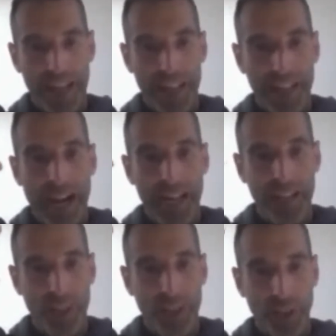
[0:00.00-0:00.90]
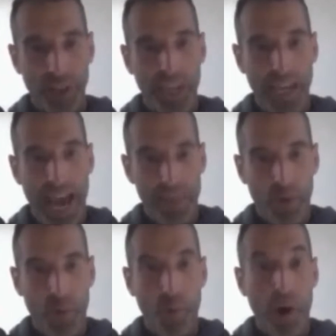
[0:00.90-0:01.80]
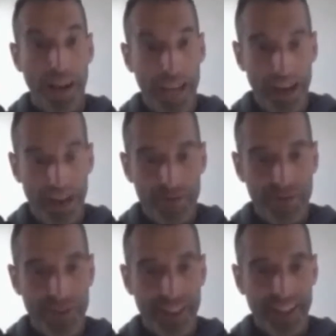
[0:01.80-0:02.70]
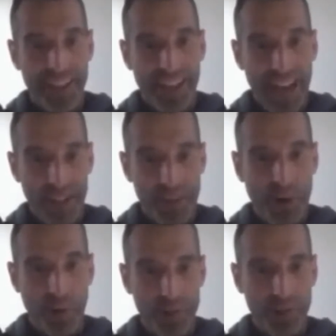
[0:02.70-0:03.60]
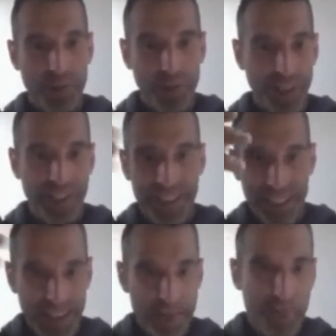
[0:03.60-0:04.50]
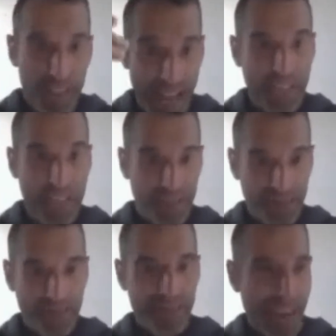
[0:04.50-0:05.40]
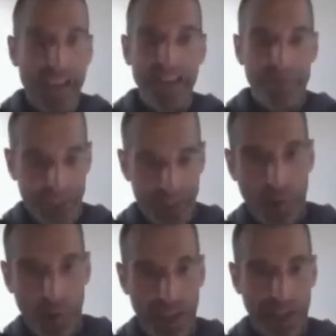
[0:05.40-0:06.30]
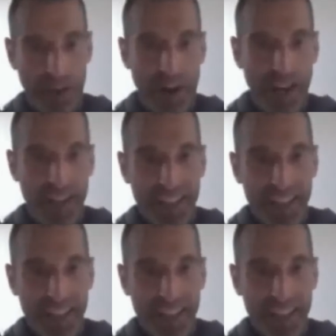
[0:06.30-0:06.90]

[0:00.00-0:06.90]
I decided to look at the what if as opposed to the negative end of this whole thing, right?